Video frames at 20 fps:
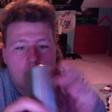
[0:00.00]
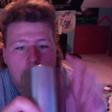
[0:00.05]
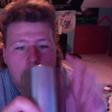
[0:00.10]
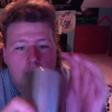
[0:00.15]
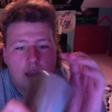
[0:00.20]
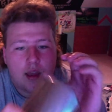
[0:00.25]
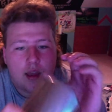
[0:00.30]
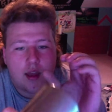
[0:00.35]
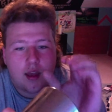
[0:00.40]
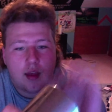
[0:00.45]

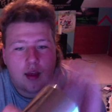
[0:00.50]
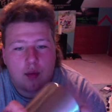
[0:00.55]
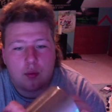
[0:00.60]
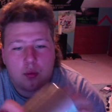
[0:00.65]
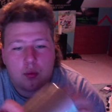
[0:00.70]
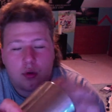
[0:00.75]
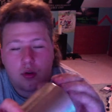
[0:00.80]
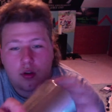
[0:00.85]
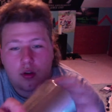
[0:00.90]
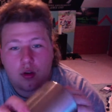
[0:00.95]
uh,
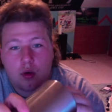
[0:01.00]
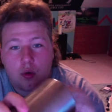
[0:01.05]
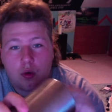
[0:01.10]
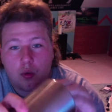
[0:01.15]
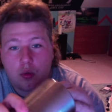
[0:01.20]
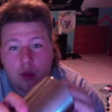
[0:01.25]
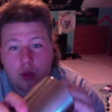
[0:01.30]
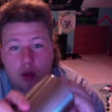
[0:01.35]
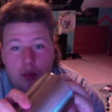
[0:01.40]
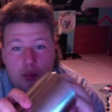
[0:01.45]
will it hold
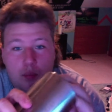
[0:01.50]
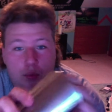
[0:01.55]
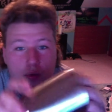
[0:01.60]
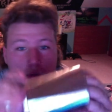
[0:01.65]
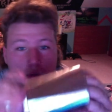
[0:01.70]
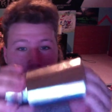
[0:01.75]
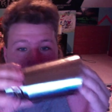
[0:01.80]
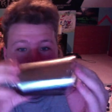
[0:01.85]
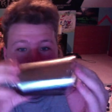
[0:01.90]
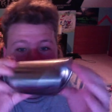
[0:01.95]
up? Will
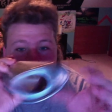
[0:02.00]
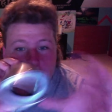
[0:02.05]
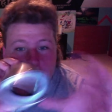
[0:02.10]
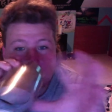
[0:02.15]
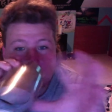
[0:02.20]
it do, be